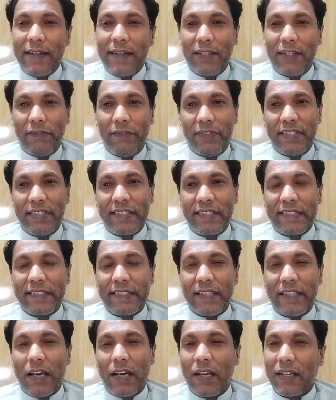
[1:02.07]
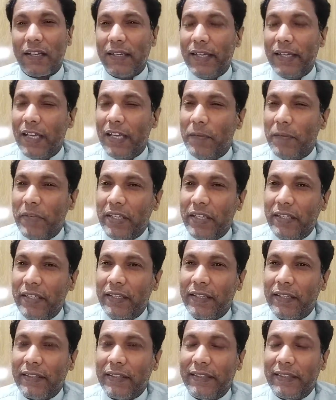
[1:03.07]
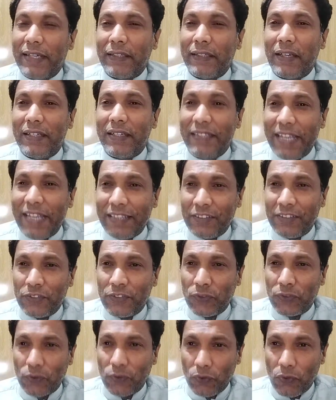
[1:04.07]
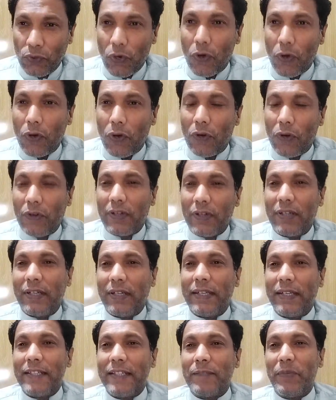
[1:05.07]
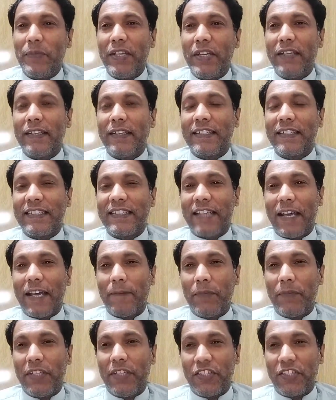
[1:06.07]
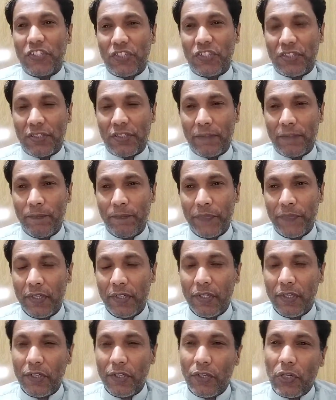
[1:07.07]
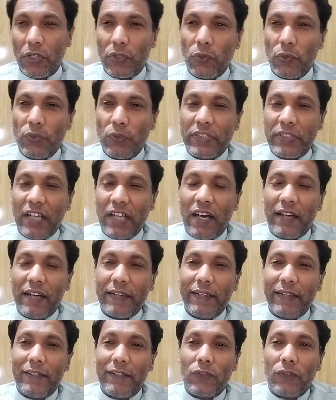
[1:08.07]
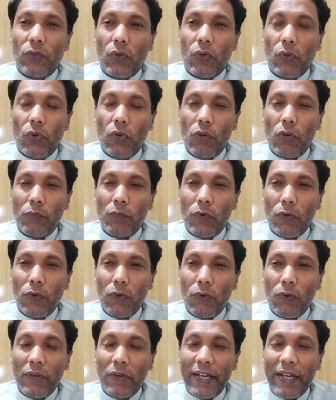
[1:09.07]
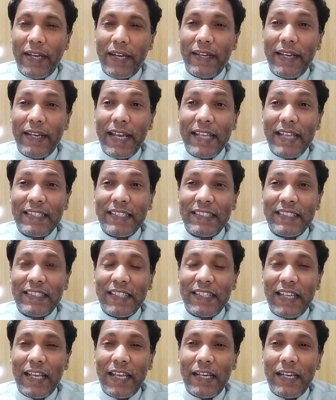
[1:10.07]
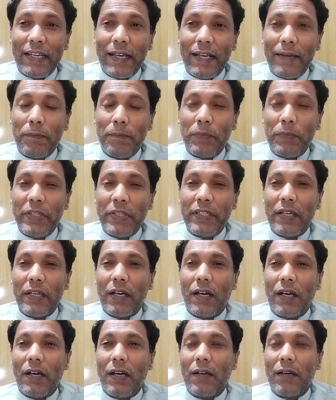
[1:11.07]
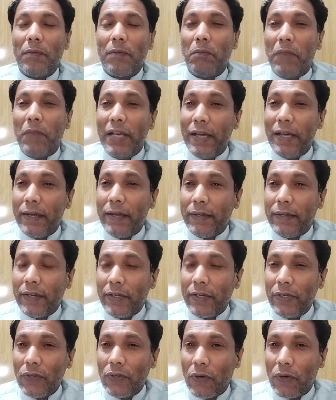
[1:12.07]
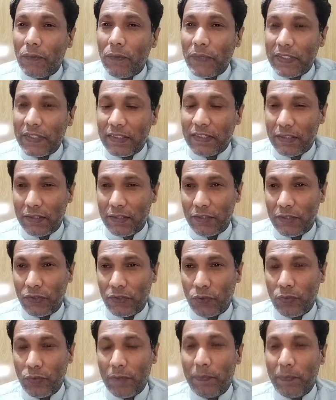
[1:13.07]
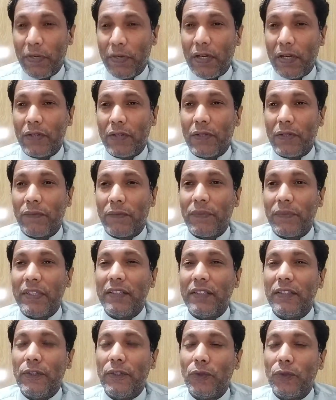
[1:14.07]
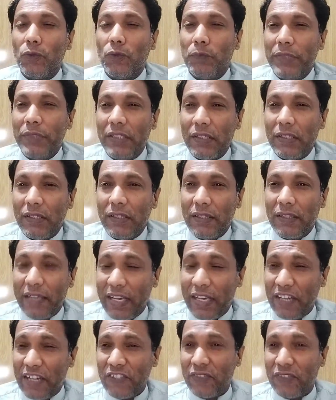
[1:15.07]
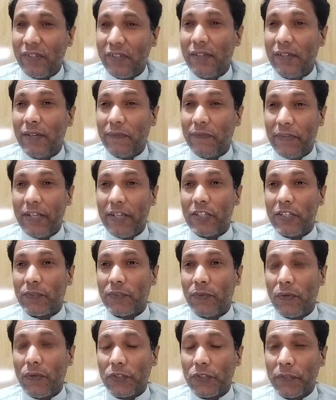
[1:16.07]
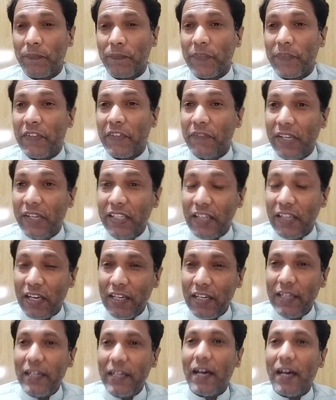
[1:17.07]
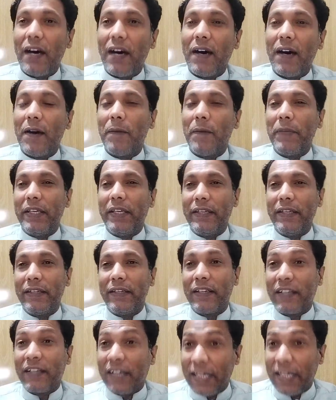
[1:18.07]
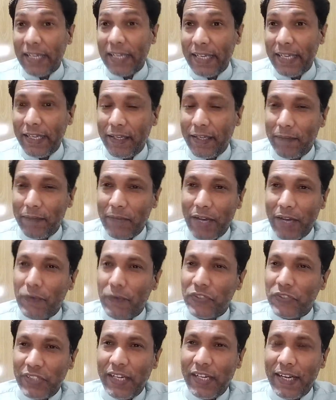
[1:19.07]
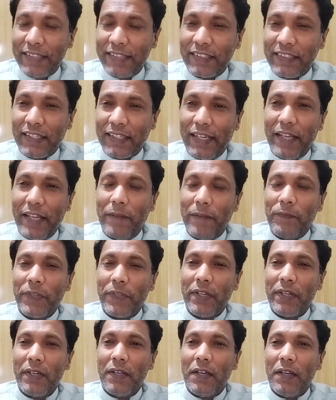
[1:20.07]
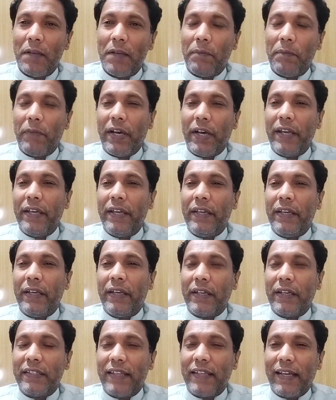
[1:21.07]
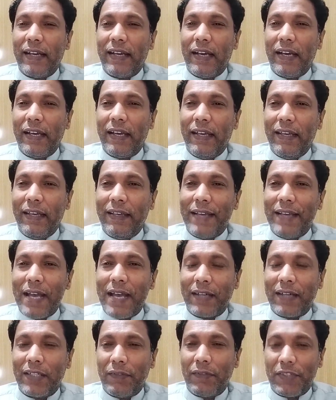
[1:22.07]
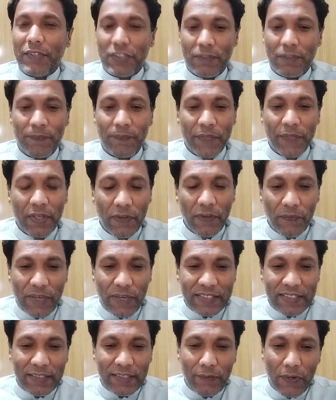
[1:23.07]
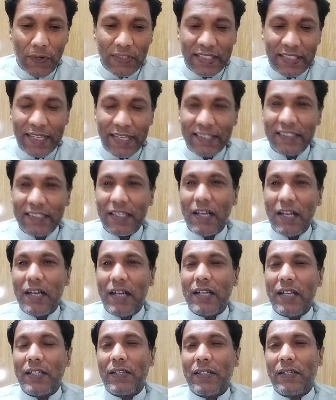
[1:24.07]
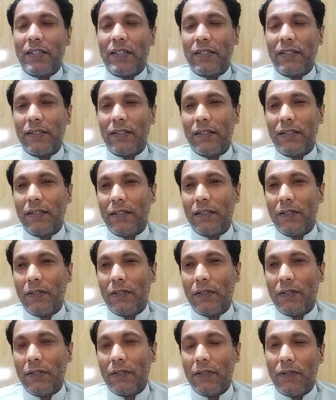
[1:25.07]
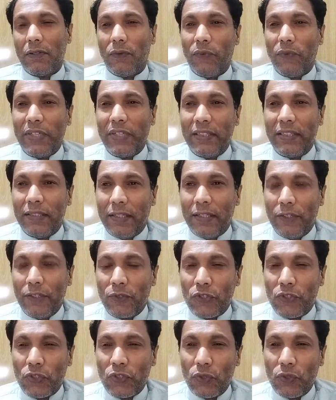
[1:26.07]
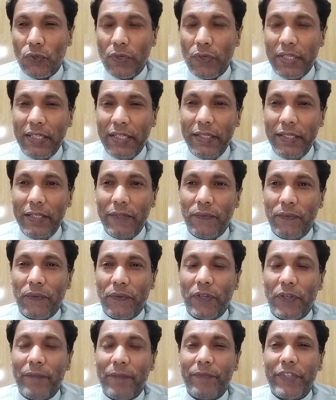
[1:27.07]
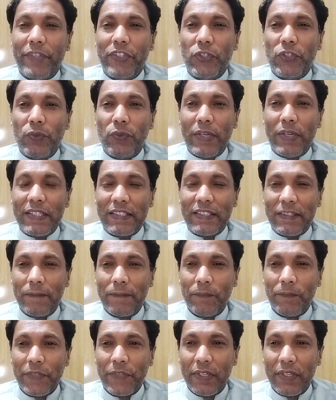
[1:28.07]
activists are claiming that a death squad has been established to target Oromo and SNNPR military officers who are part of Ethiopian National Defense Force. Very alarming claim. I would say it's a claim by a Tigray activist. Firstly, viewers, let's start with a new story from the US.